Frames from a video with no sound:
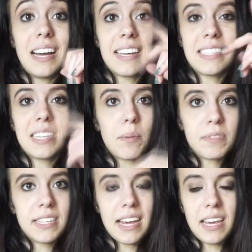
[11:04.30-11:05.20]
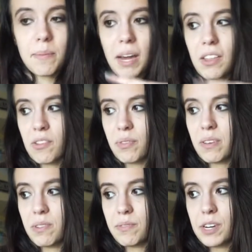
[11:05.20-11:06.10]
had stopped taking my other
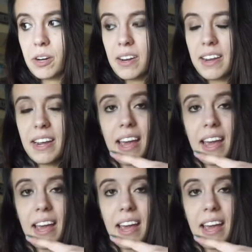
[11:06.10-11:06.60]
flavor of Ergonine.